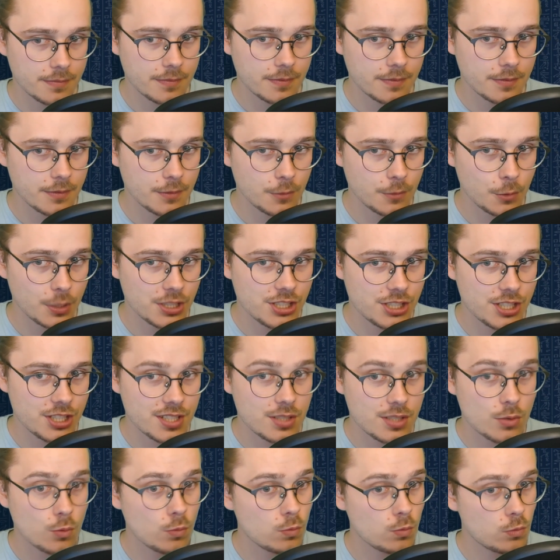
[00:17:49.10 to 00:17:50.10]
which
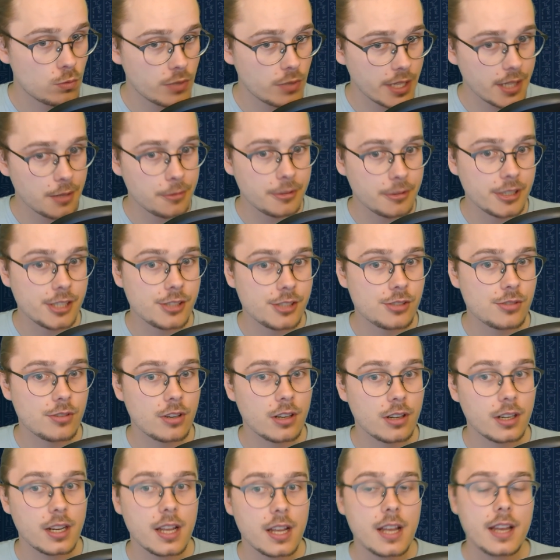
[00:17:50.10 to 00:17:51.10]
is really
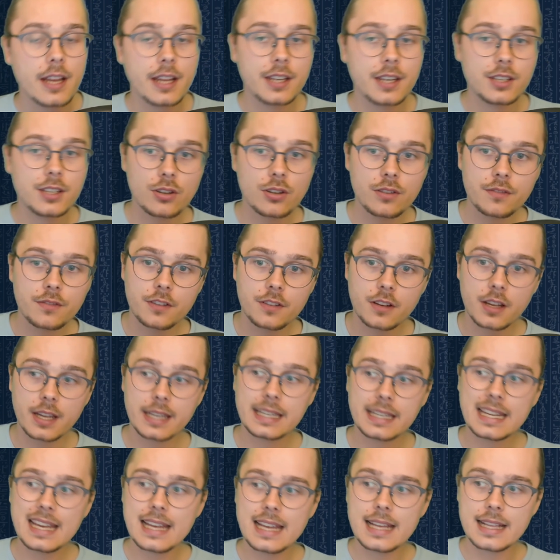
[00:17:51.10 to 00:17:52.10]
strong. And don't
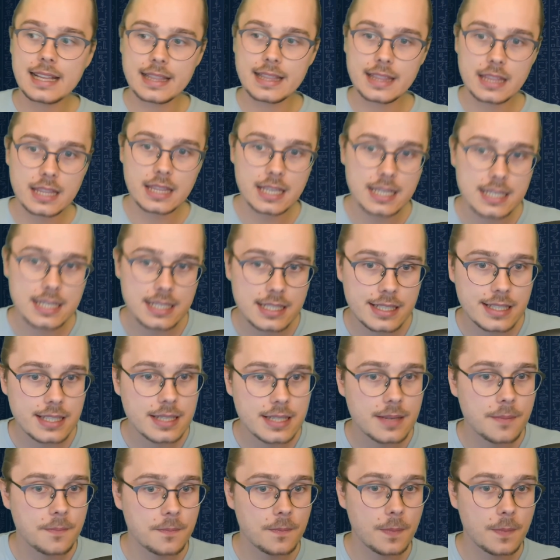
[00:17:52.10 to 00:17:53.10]
forget, this
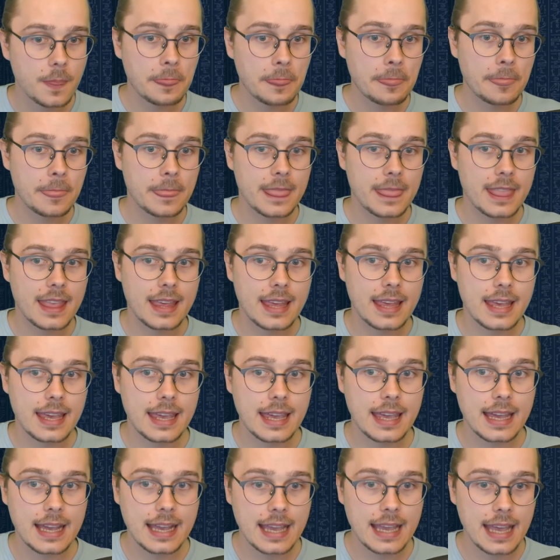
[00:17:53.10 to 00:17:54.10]

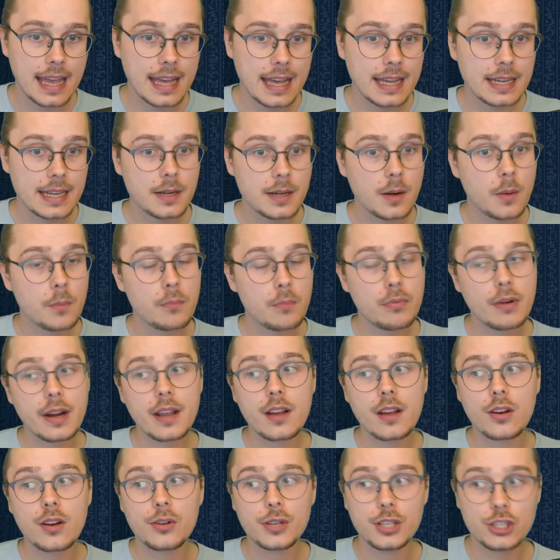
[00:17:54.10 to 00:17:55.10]
can bring
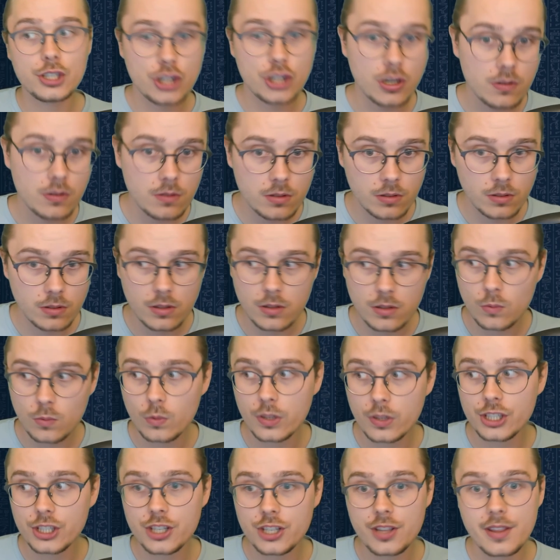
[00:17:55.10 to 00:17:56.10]
out a Jokul,
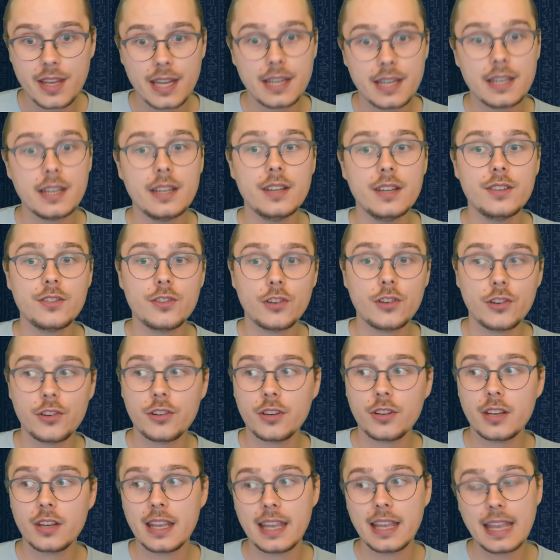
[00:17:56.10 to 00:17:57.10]
which then in
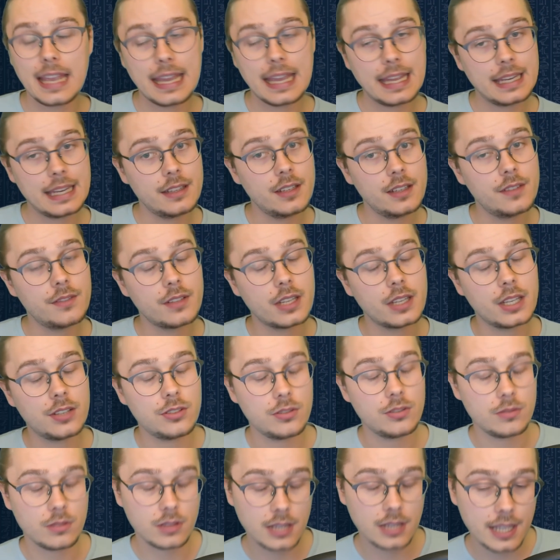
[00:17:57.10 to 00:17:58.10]
turn can even get
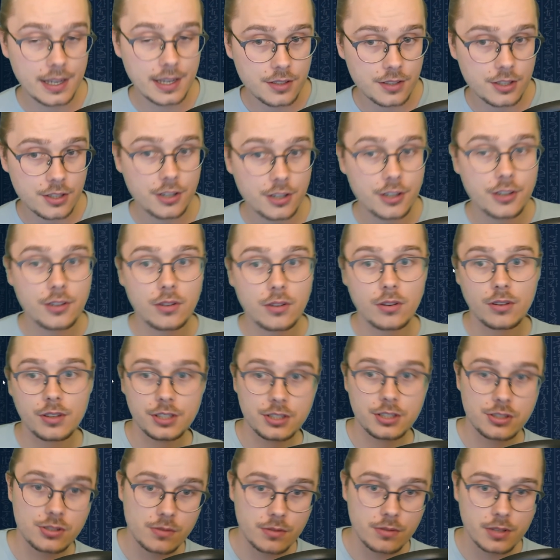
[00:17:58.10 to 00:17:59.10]
you a Lantern or
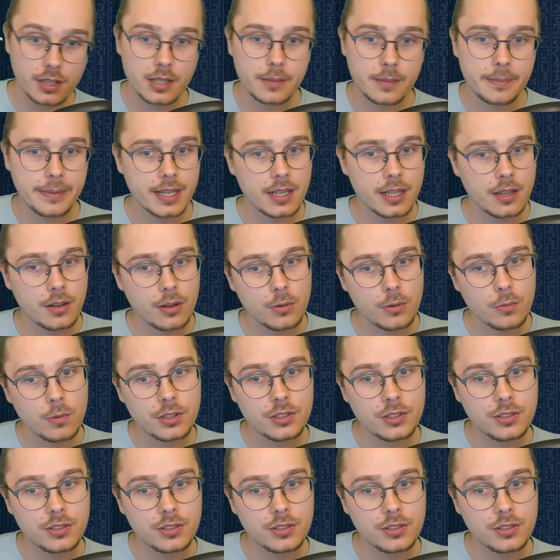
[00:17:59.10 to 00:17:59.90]
Nizuna, depending on what you